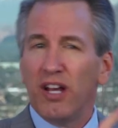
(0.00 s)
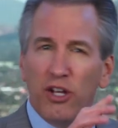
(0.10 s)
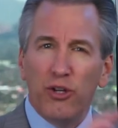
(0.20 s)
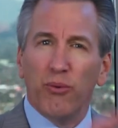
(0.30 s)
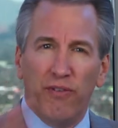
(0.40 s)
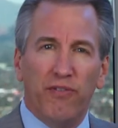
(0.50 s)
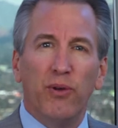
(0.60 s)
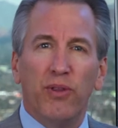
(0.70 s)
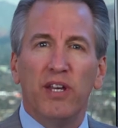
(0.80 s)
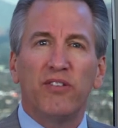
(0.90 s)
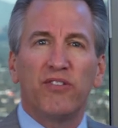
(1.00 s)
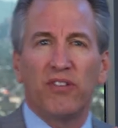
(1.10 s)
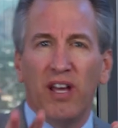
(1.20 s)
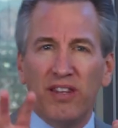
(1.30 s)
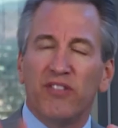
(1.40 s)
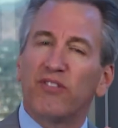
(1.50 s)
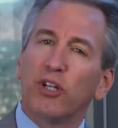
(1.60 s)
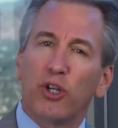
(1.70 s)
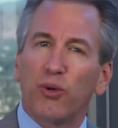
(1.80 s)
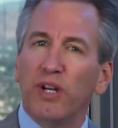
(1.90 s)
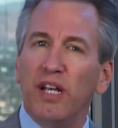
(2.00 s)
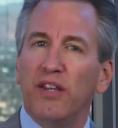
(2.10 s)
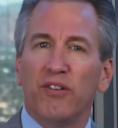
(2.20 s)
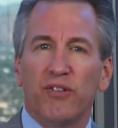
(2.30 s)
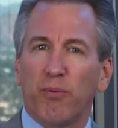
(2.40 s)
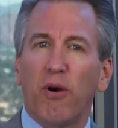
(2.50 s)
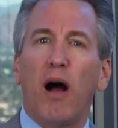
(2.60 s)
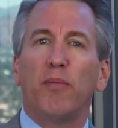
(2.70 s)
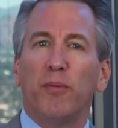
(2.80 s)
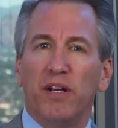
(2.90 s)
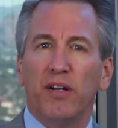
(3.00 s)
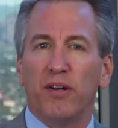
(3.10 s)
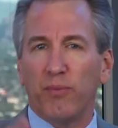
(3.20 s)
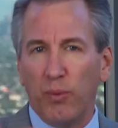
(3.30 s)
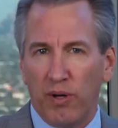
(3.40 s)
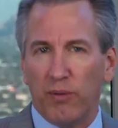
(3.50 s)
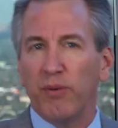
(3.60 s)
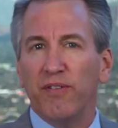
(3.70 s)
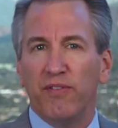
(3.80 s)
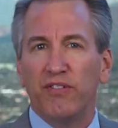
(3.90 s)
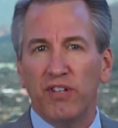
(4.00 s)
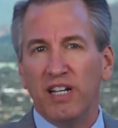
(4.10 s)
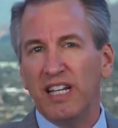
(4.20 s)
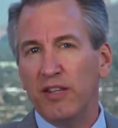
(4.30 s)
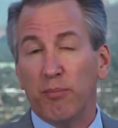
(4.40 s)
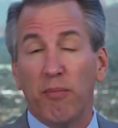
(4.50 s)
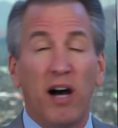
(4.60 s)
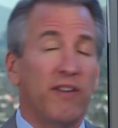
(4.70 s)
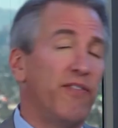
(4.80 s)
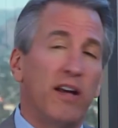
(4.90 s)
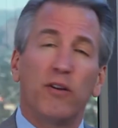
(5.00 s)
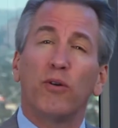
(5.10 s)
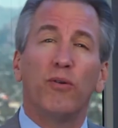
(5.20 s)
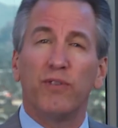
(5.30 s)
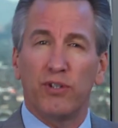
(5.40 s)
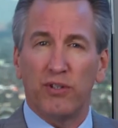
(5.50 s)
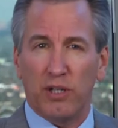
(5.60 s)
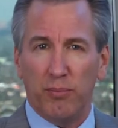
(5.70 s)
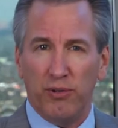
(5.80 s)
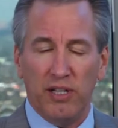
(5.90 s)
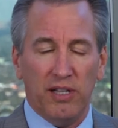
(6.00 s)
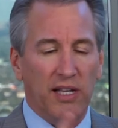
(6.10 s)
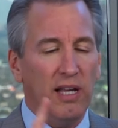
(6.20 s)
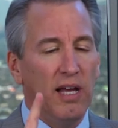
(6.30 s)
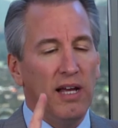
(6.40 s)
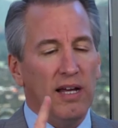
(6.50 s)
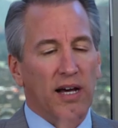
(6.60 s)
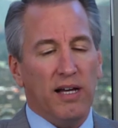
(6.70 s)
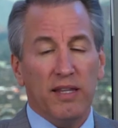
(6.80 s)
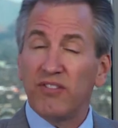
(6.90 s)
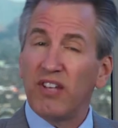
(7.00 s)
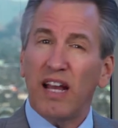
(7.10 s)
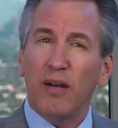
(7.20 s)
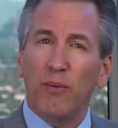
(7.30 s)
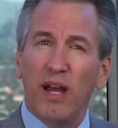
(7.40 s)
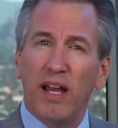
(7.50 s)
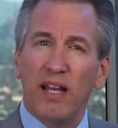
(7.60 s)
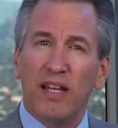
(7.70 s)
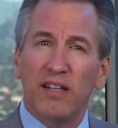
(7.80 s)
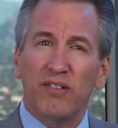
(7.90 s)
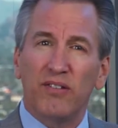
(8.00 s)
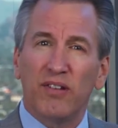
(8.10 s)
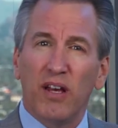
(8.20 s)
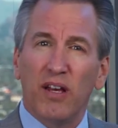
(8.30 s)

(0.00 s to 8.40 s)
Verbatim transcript: can you review this? This decree, there's a problem here, and we want to revisit it, either modify it or overturn it completely. Uh, the second way is